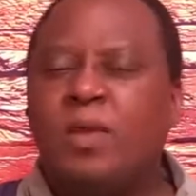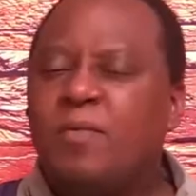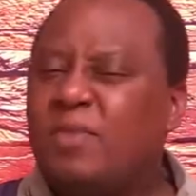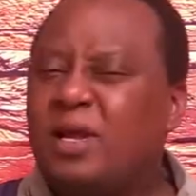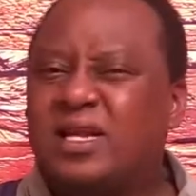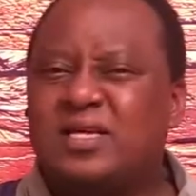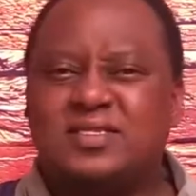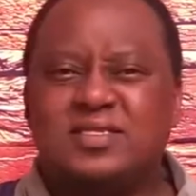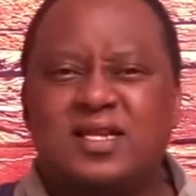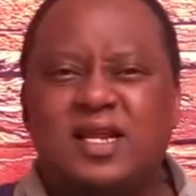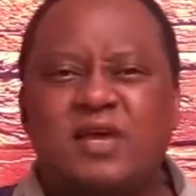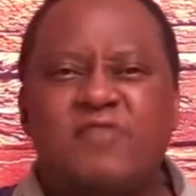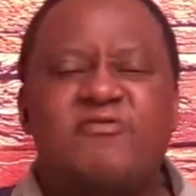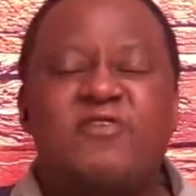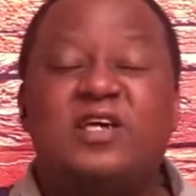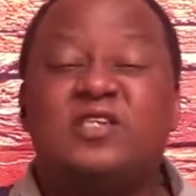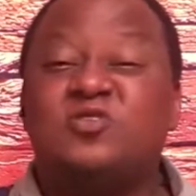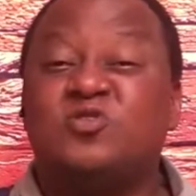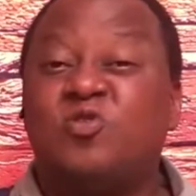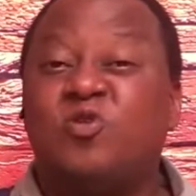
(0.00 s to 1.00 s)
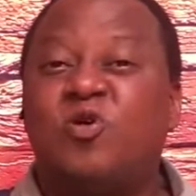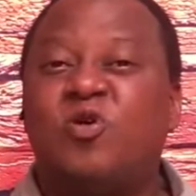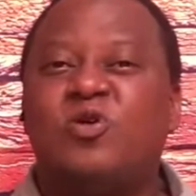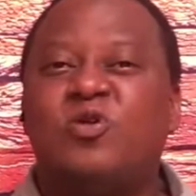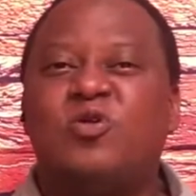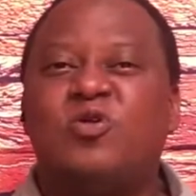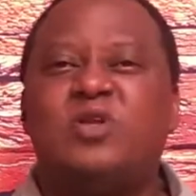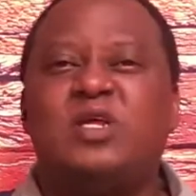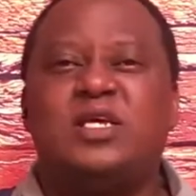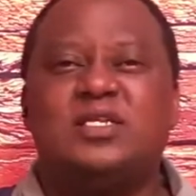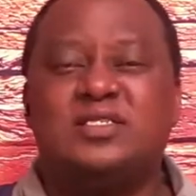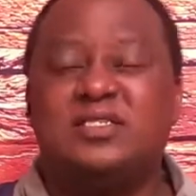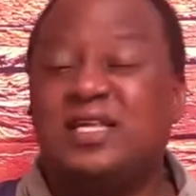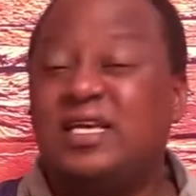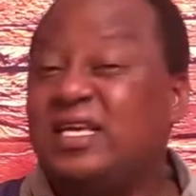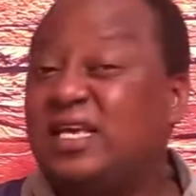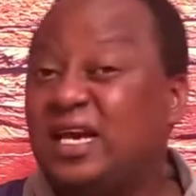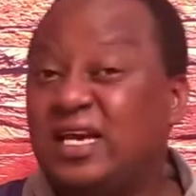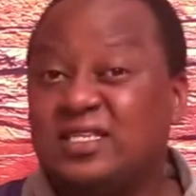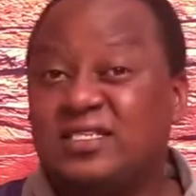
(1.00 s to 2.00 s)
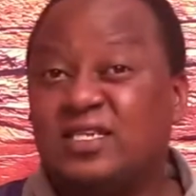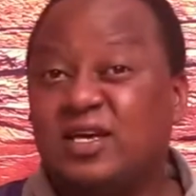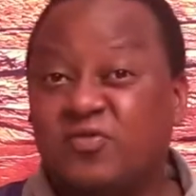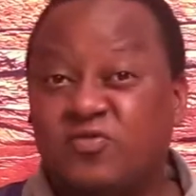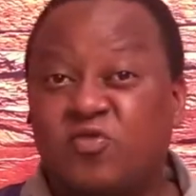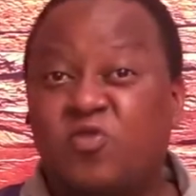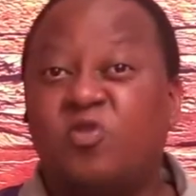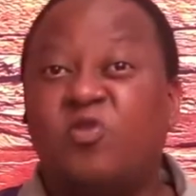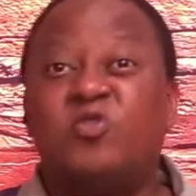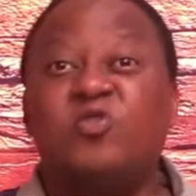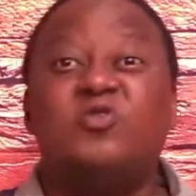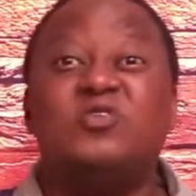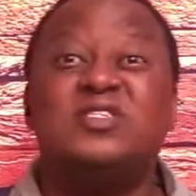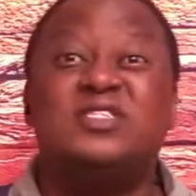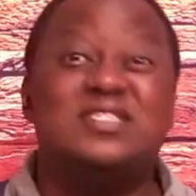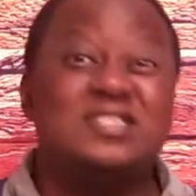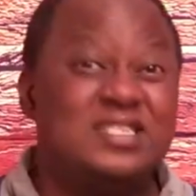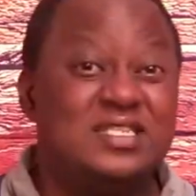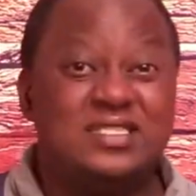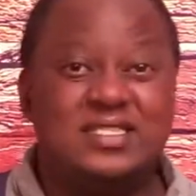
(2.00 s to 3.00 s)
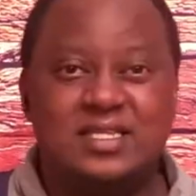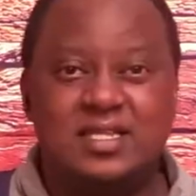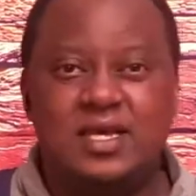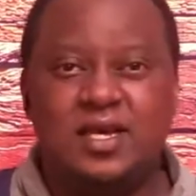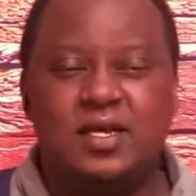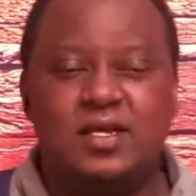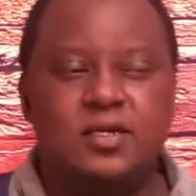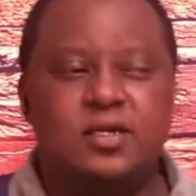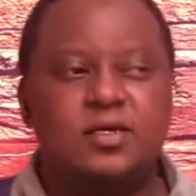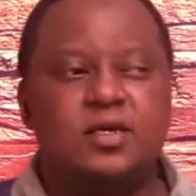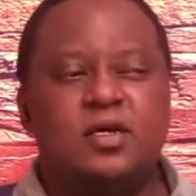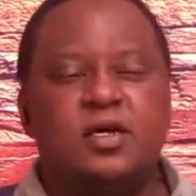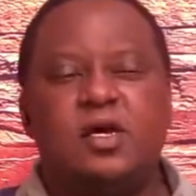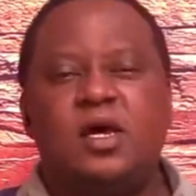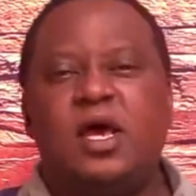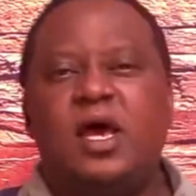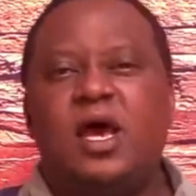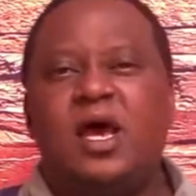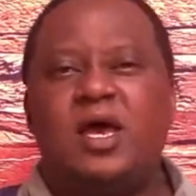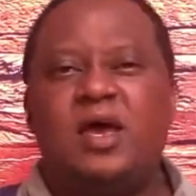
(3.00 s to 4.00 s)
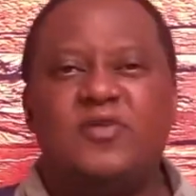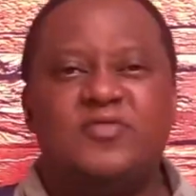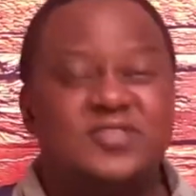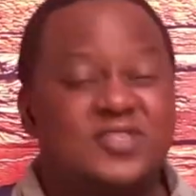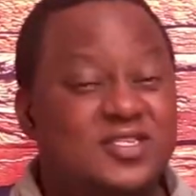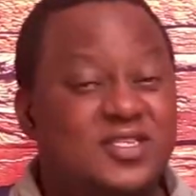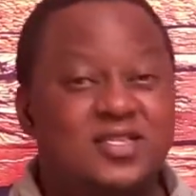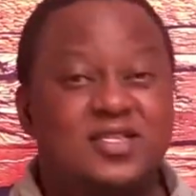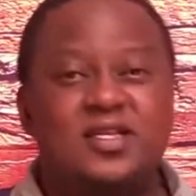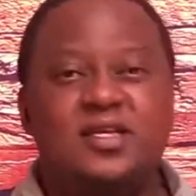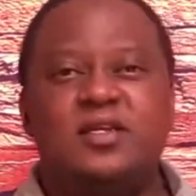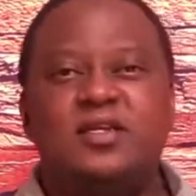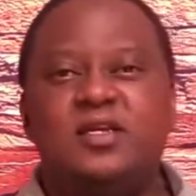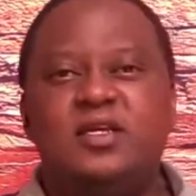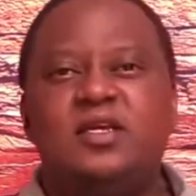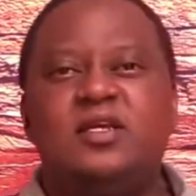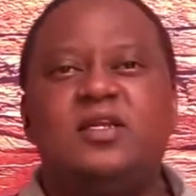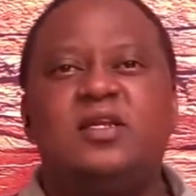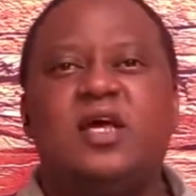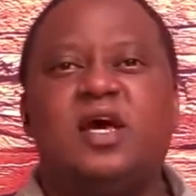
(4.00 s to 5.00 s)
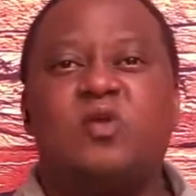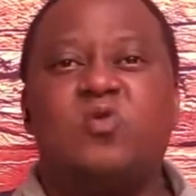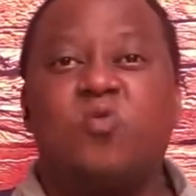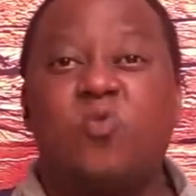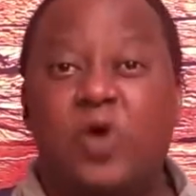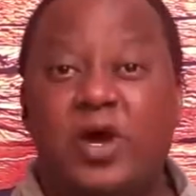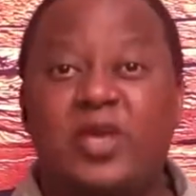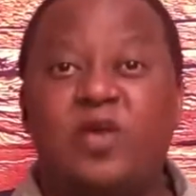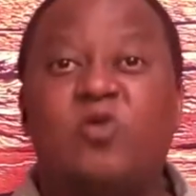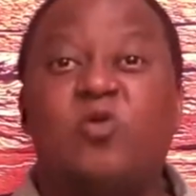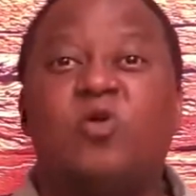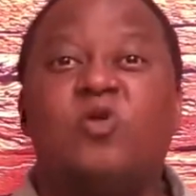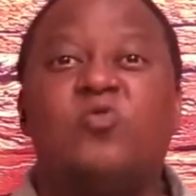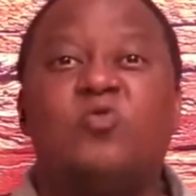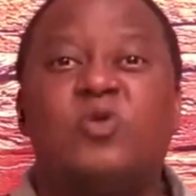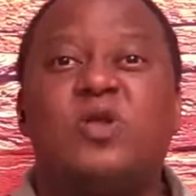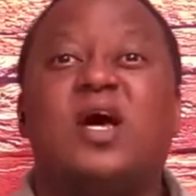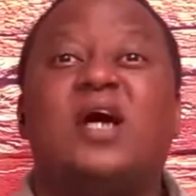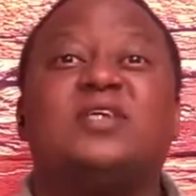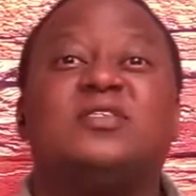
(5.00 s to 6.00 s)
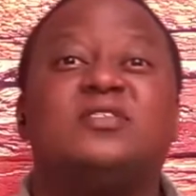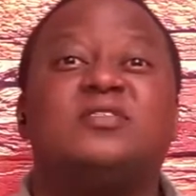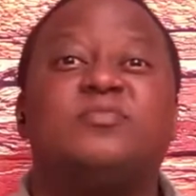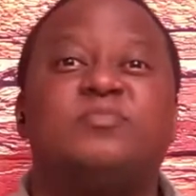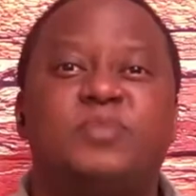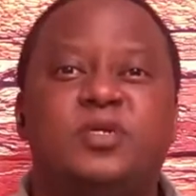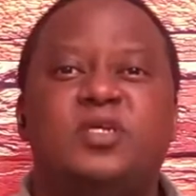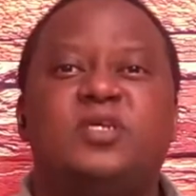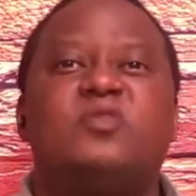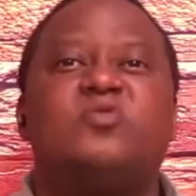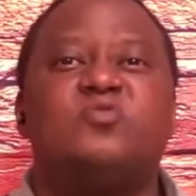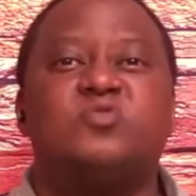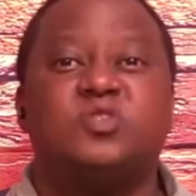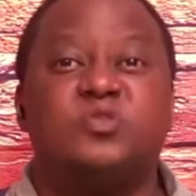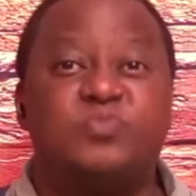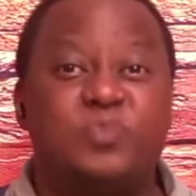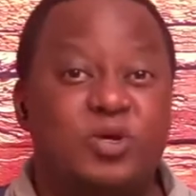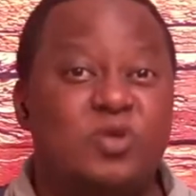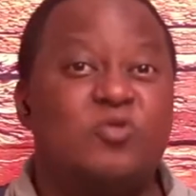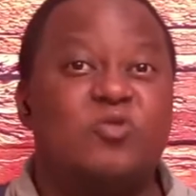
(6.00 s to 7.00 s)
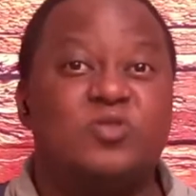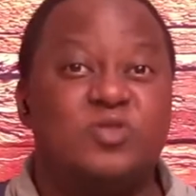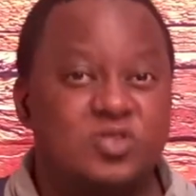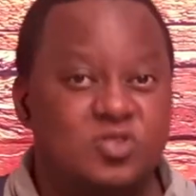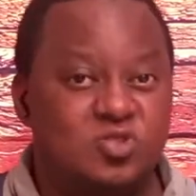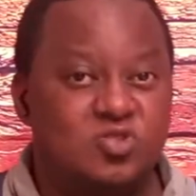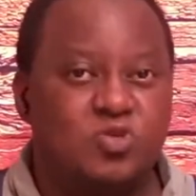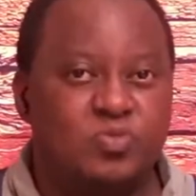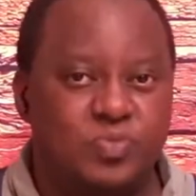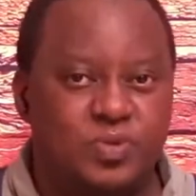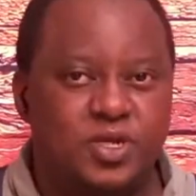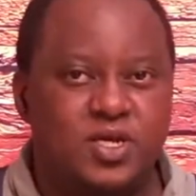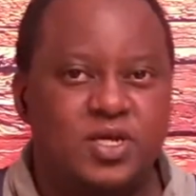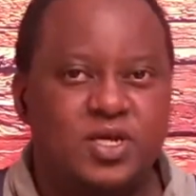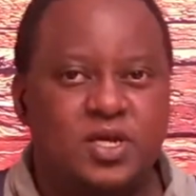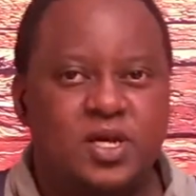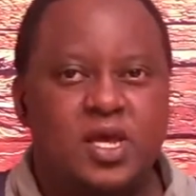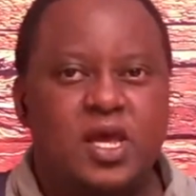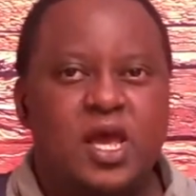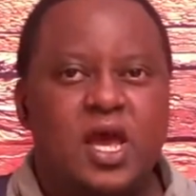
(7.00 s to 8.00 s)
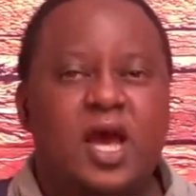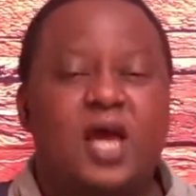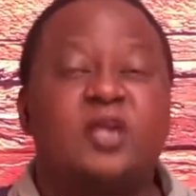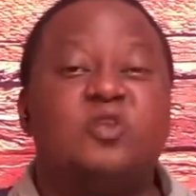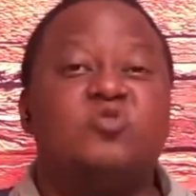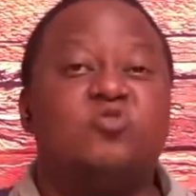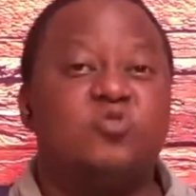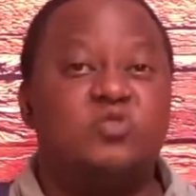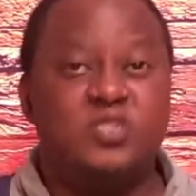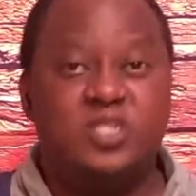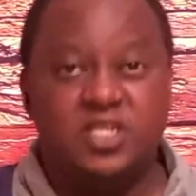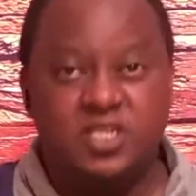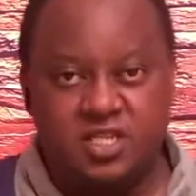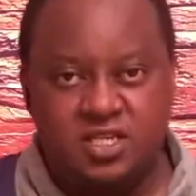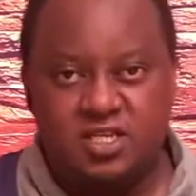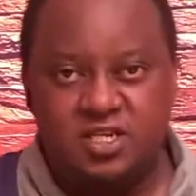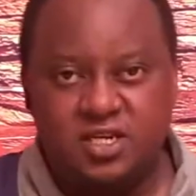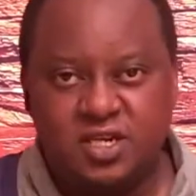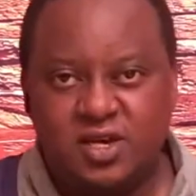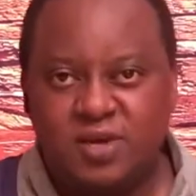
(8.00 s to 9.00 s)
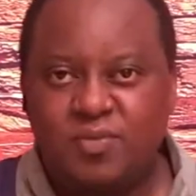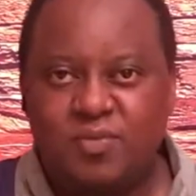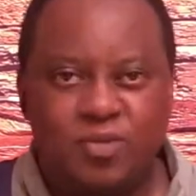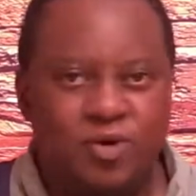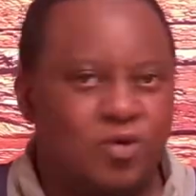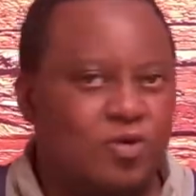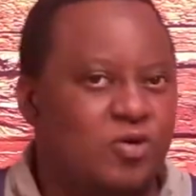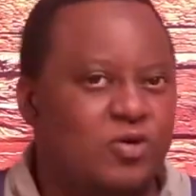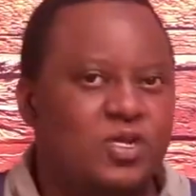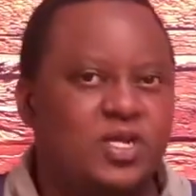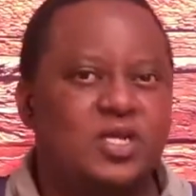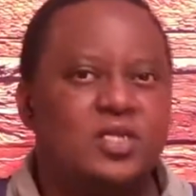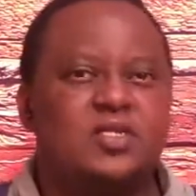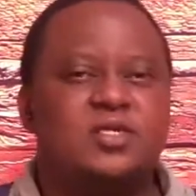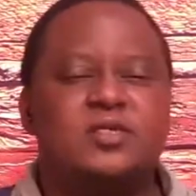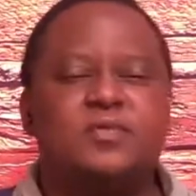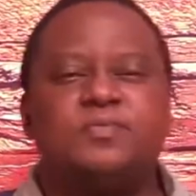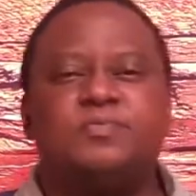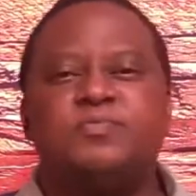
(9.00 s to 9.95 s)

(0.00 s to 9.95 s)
But as life has gone on, as the years have gone on since then, I have seen the need and why God would ask me to speak on this topic and to teach more on it.